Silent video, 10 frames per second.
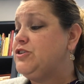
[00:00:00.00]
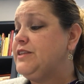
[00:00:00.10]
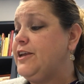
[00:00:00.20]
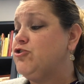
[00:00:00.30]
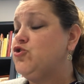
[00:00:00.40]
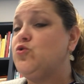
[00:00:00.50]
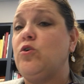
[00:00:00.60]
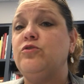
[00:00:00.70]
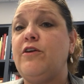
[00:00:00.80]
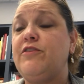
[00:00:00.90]
Slinger
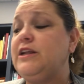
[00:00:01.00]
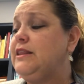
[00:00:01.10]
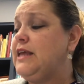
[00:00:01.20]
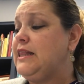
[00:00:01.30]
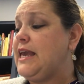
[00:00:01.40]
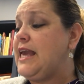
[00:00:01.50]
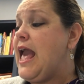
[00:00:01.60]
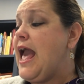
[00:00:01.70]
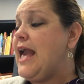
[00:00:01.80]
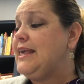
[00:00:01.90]
strolled over to Lilly
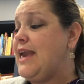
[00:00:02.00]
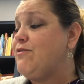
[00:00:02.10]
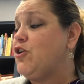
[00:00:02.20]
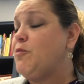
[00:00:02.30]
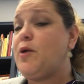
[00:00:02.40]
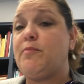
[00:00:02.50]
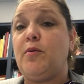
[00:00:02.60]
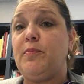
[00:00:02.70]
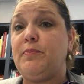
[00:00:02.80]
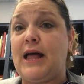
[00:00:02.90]
and gave her her
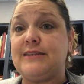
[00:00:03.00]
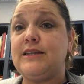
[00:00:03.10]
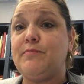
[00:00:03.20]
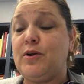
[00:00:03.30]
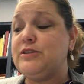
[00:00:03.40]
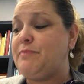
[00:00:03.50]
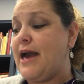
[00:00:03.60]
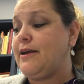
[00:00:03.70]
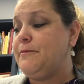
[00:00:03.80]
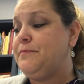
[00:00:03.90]
purple plastic purse
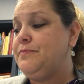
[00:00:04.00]
back.